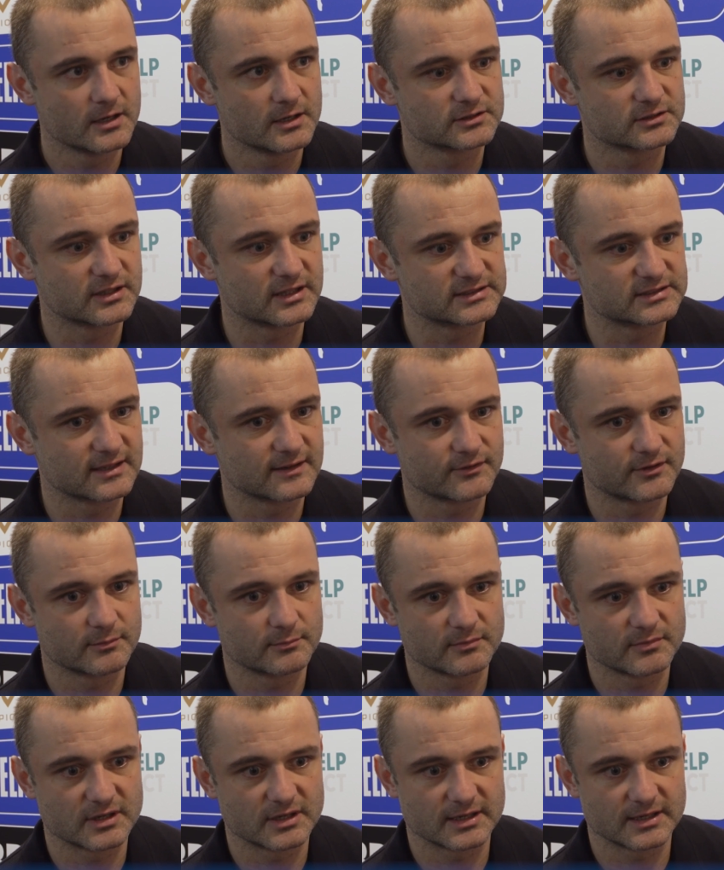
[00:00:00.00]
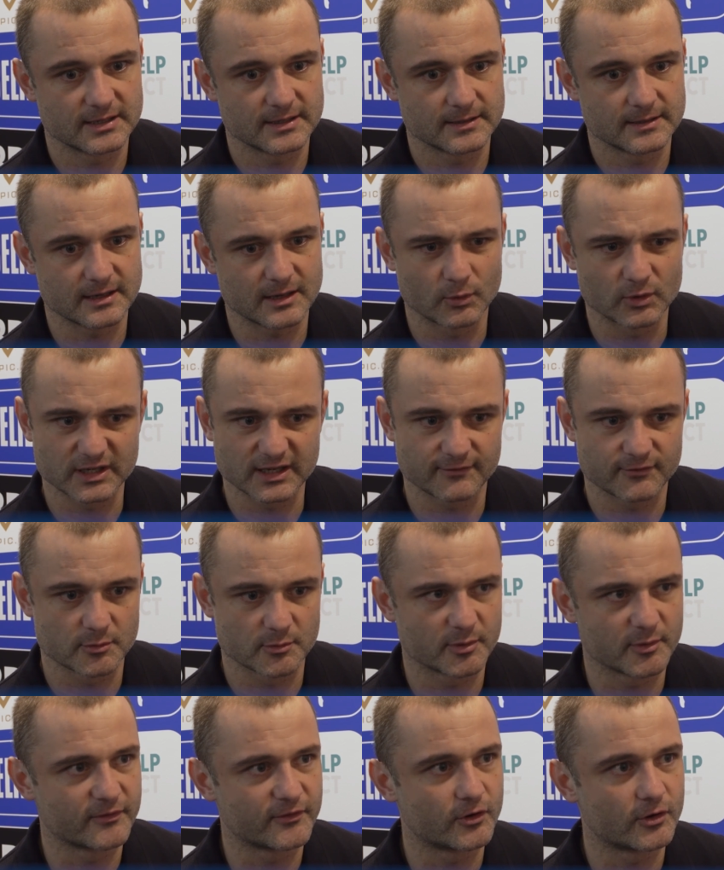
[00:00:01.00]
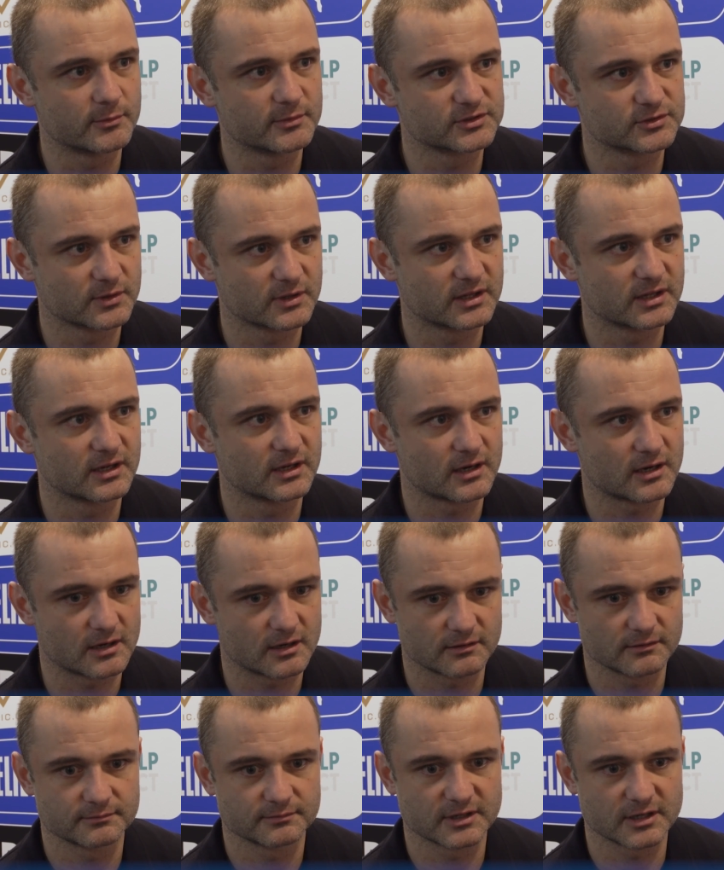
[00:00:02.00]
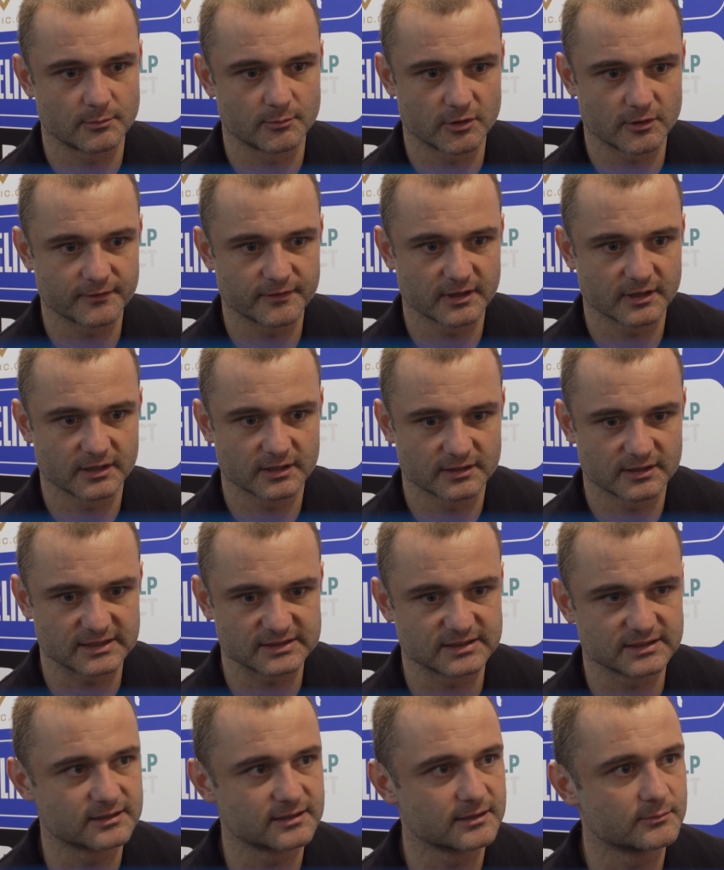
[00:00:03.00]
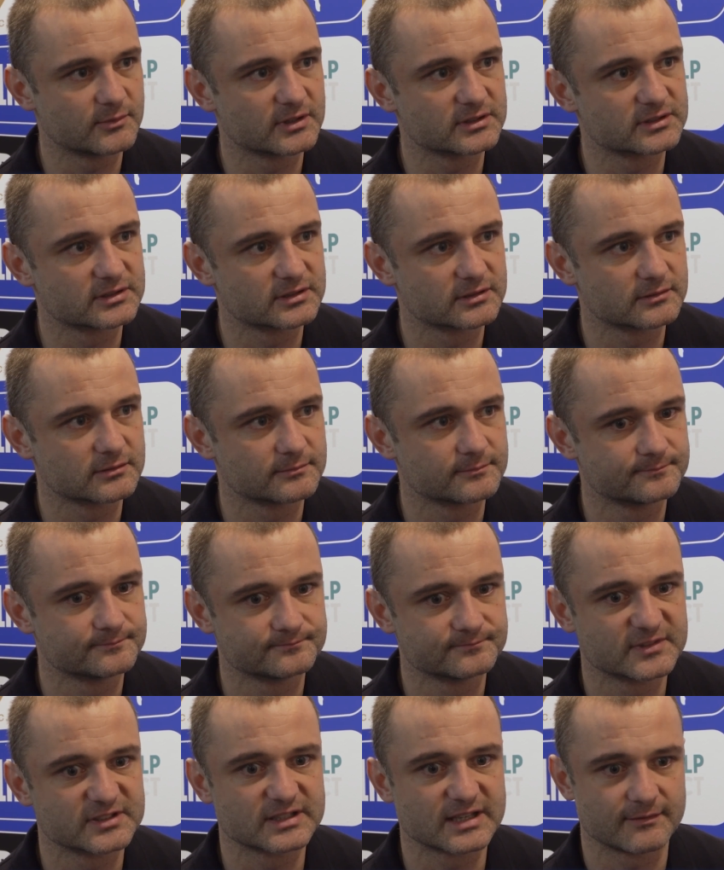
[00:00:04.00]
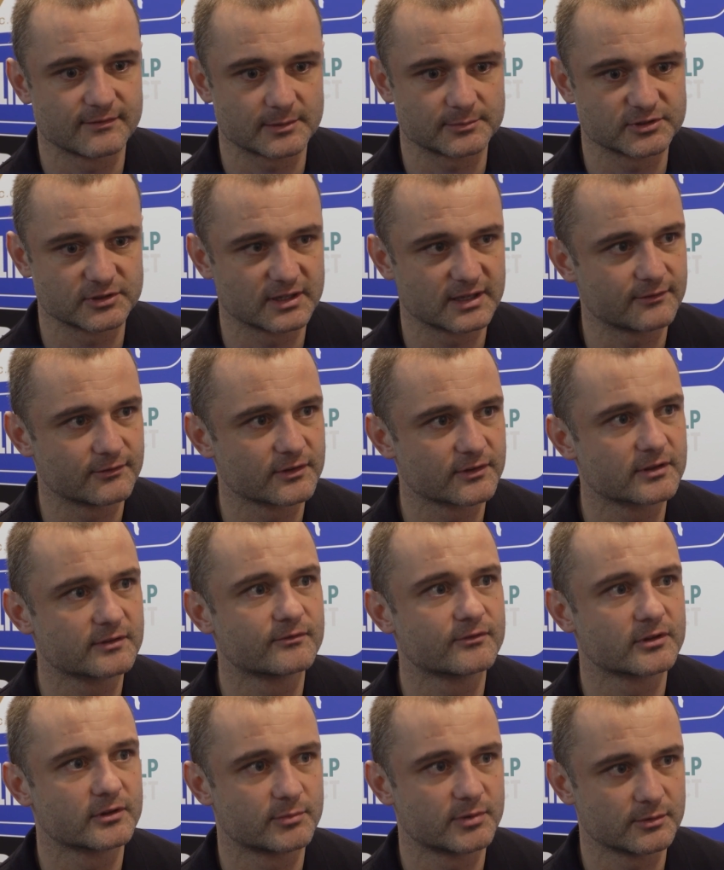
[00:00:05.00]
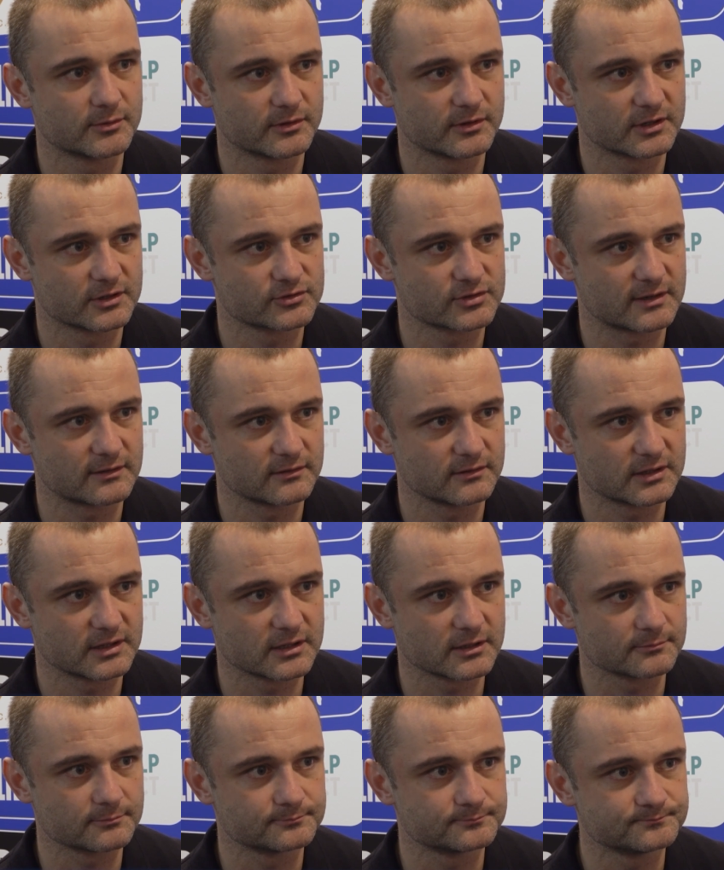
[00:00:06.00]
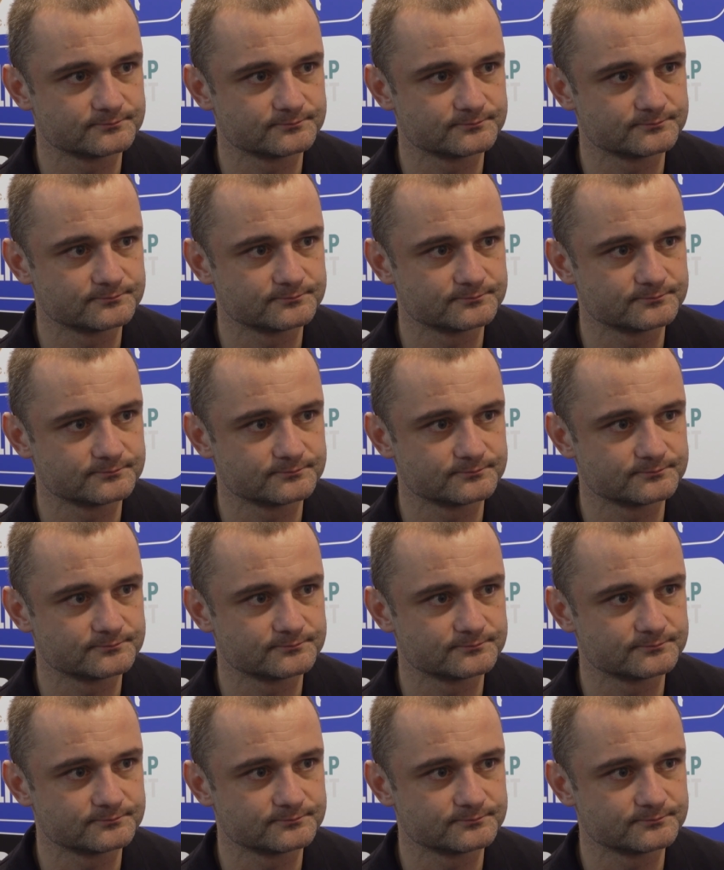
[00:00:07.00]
So let's give them, I want to give them a performance where they are come off thinking that's a team that's gave absolutely everything for the people that are travelling there.